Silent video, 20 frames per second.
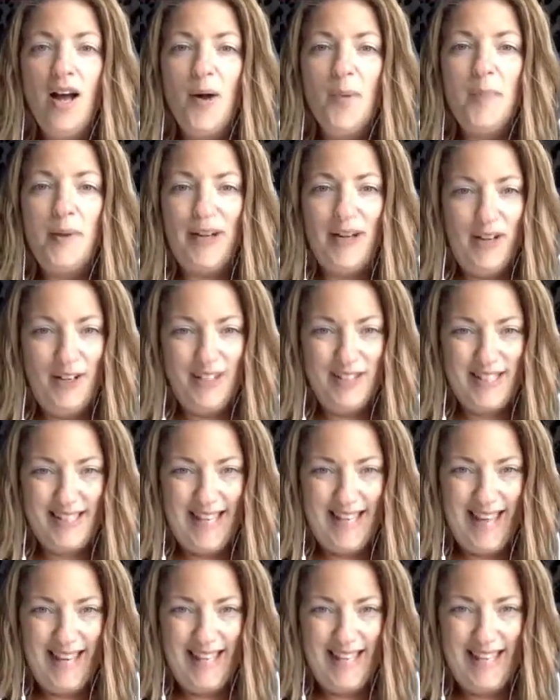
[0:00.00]
But it
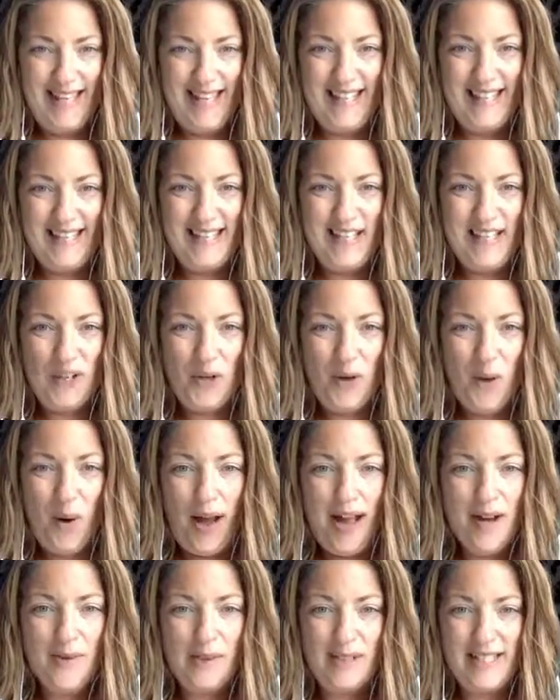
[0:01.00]
looks like it's a
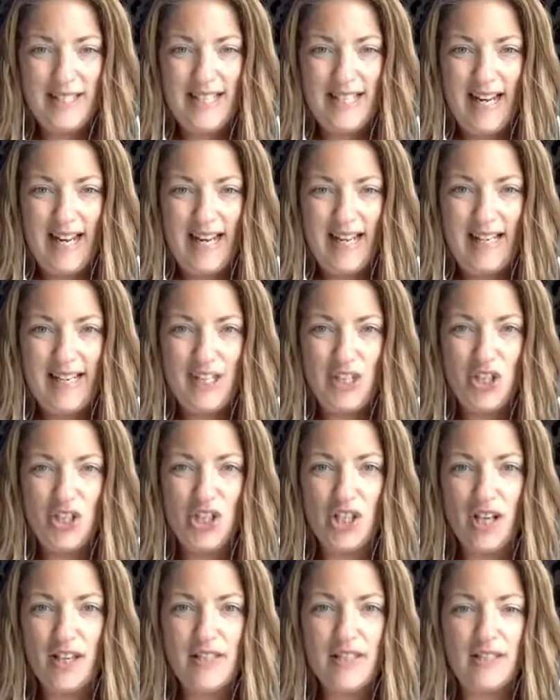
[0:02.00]
quiet one today, and it's
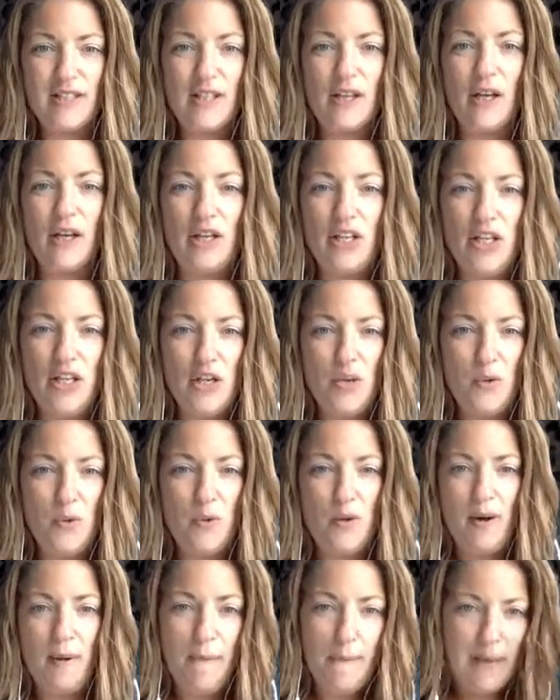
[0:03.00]
just you
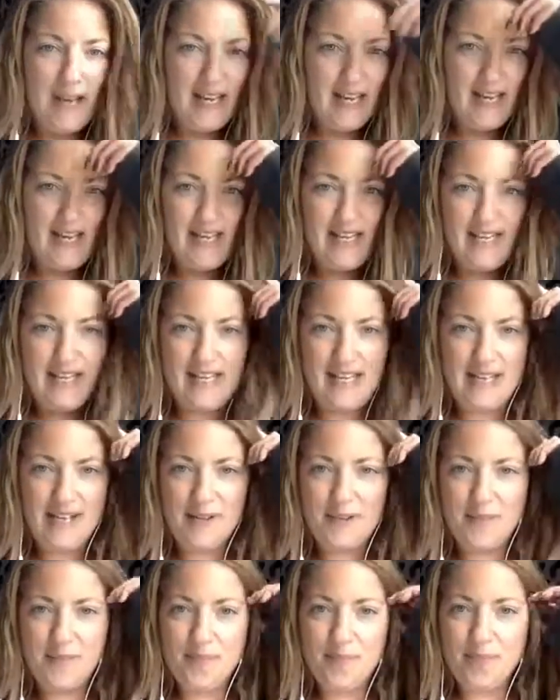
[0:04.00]
and me.
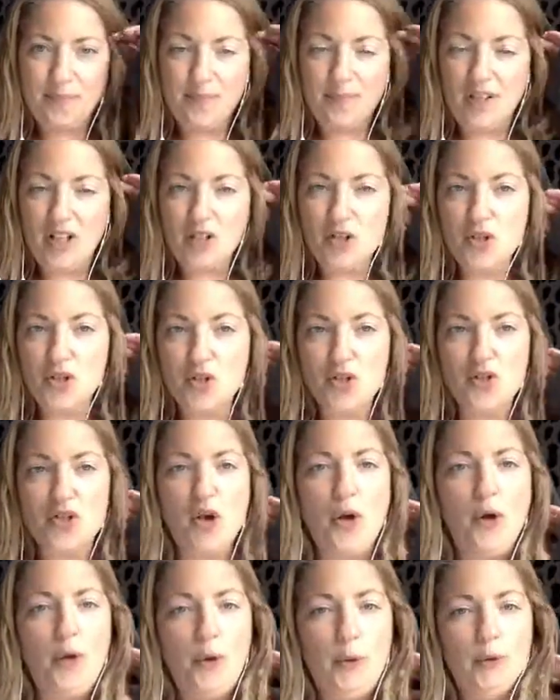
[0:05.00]

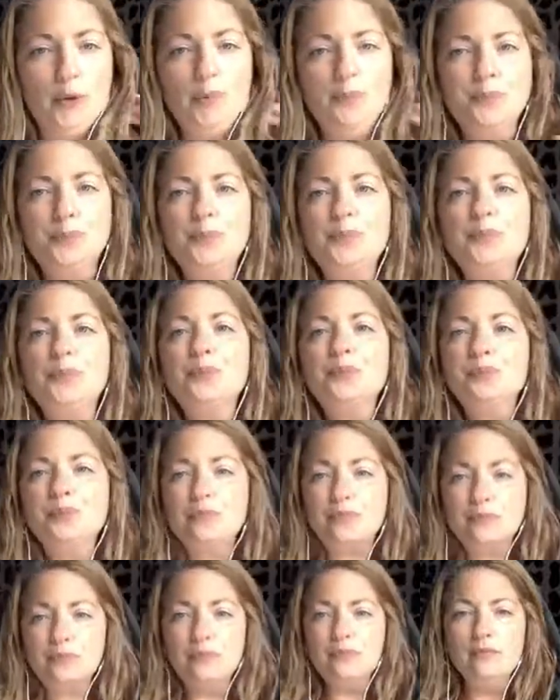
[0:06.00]
So
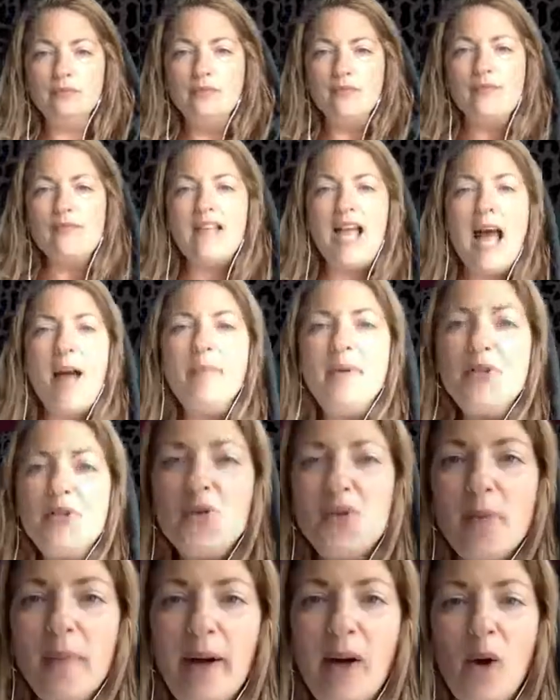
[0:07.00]
I'm going to
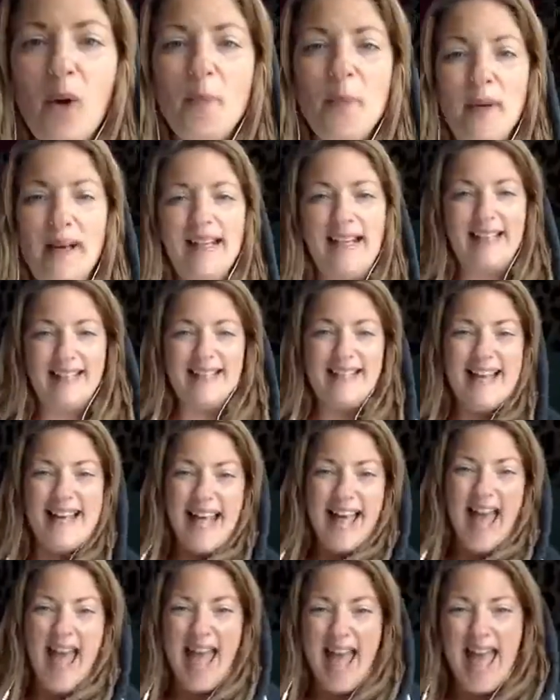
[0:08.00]
talk about money.
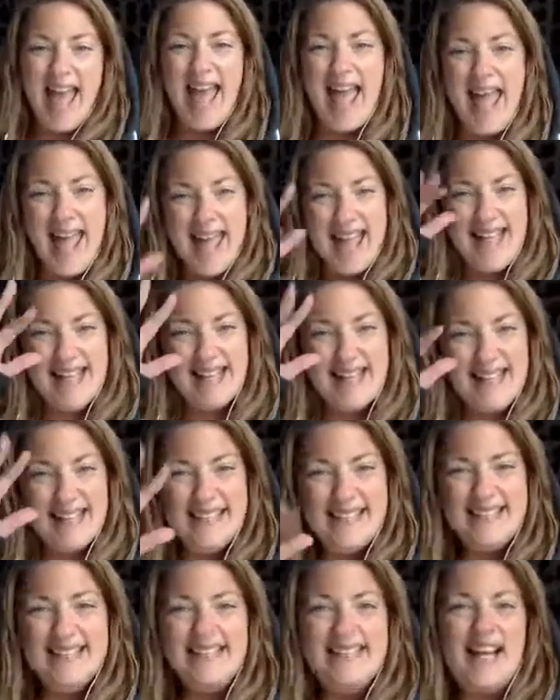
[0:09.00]
Hey!
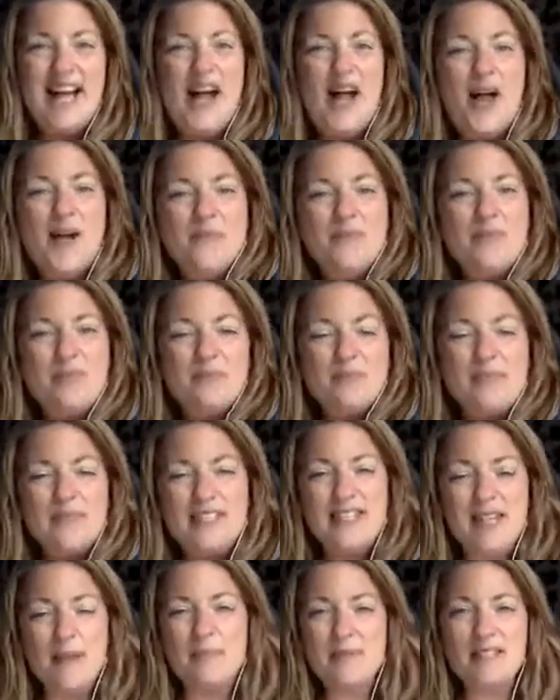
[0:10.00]
Send
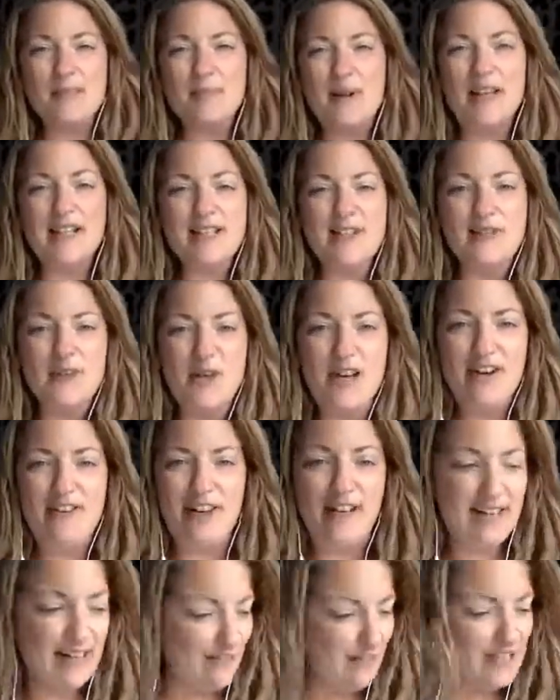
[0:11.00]
me some likes if you're here.
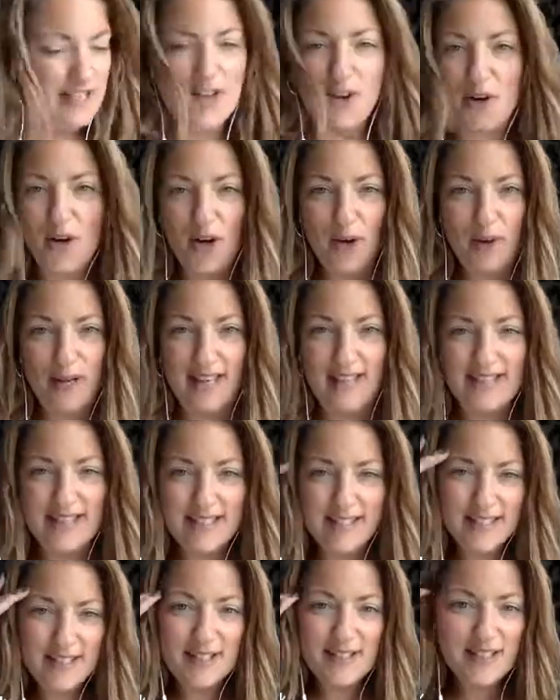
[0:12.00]
I can never tell who it
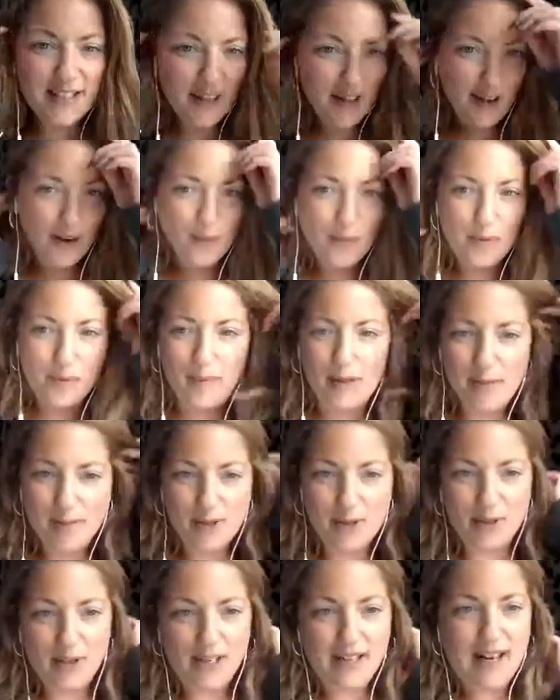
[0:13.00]
is, but
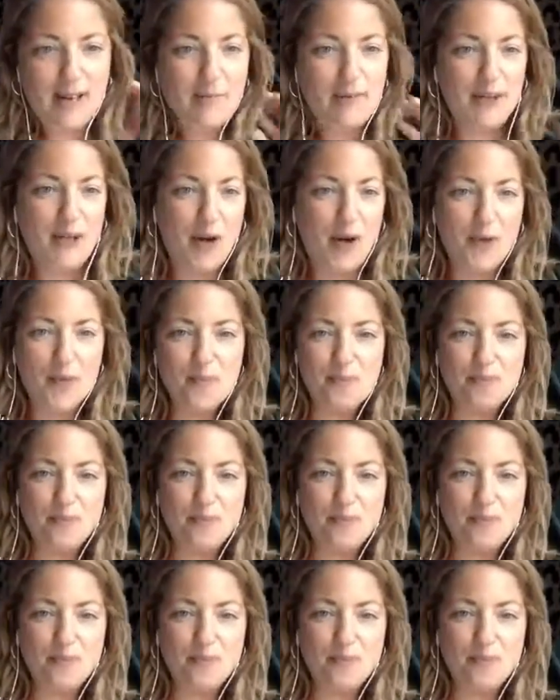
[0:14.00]
maybe you can let me know.